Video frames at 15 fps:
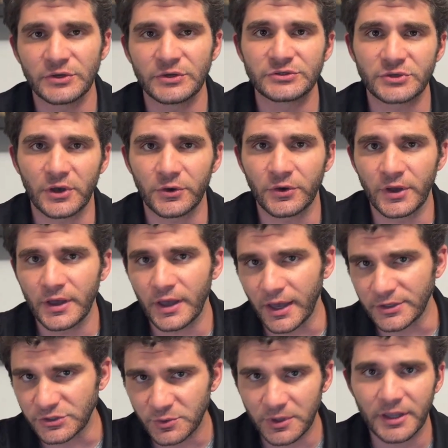So I
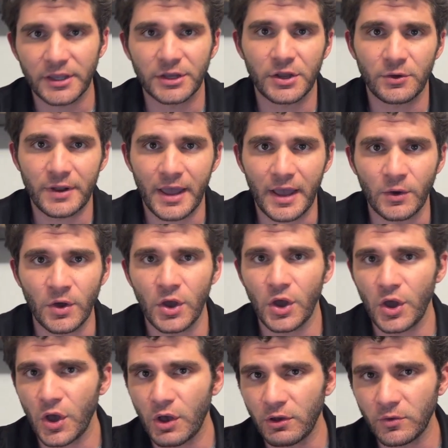just wanna let you know now,
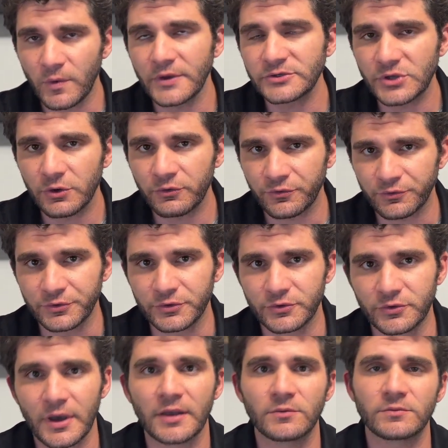always go
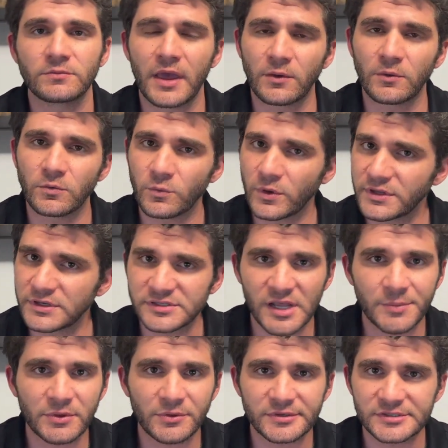through and when you set
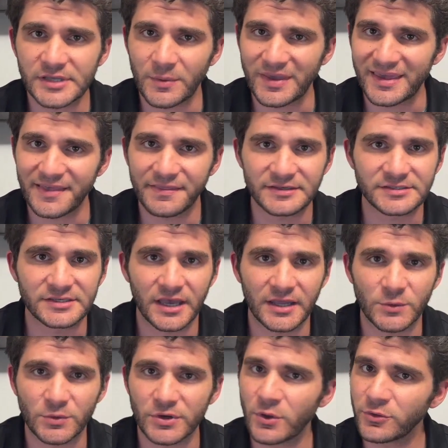up the listing, we get this done
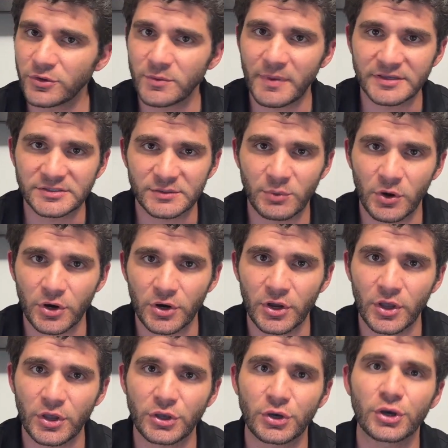and we're going through the basic part,
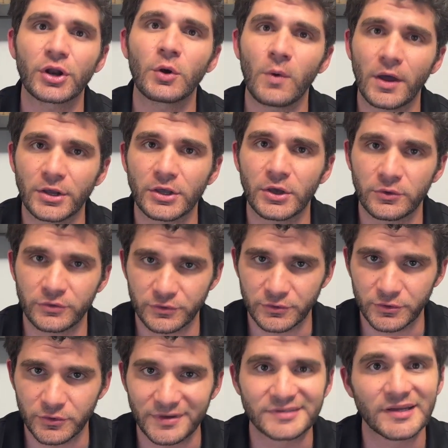you're gonna wanna go
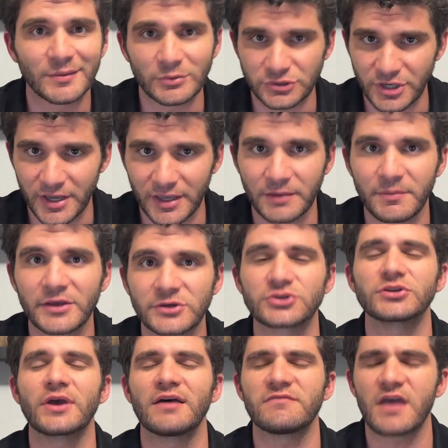through and double check and make sure
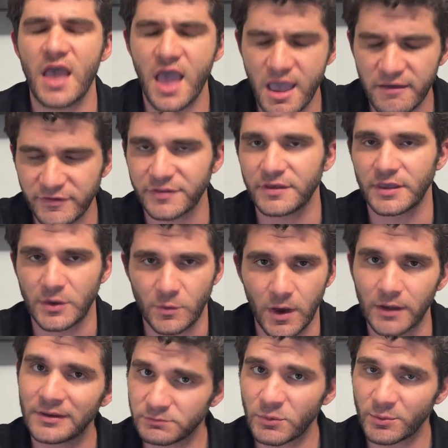you have everything you want.
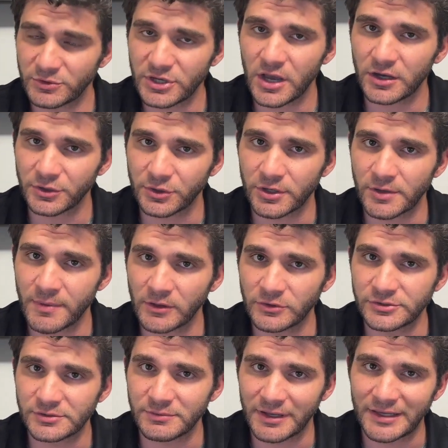Remember talking earlier about
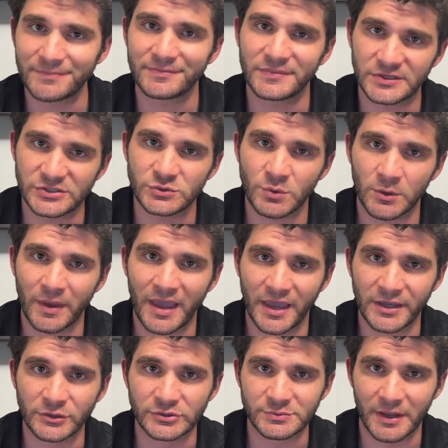losing money? This is one way how
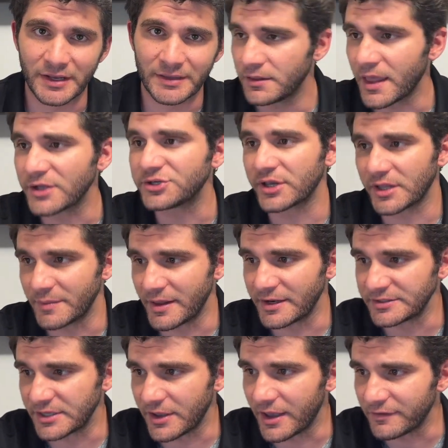you lose money, not checking the amenities
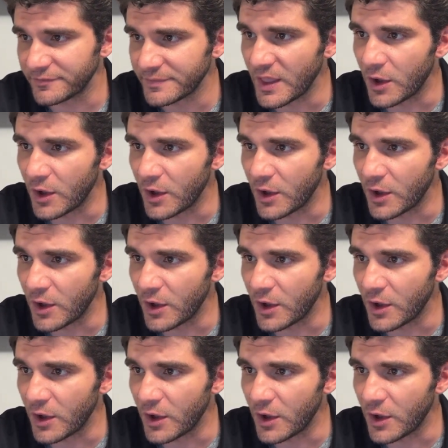that you have.